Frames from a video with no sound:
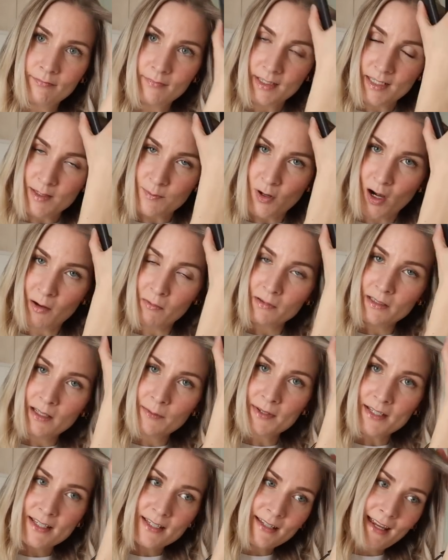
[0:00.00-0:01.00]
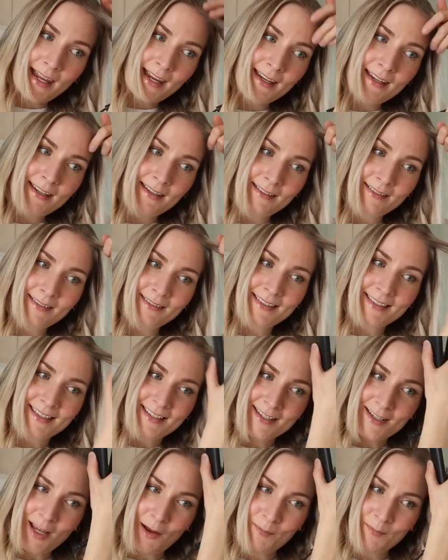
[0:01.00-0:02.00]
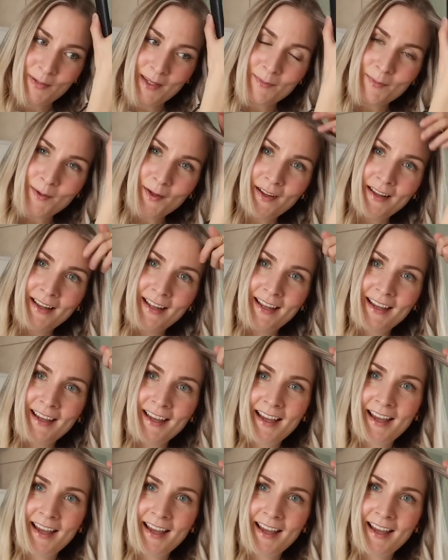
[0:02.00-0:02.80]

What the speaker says: is probably a mistake to some people.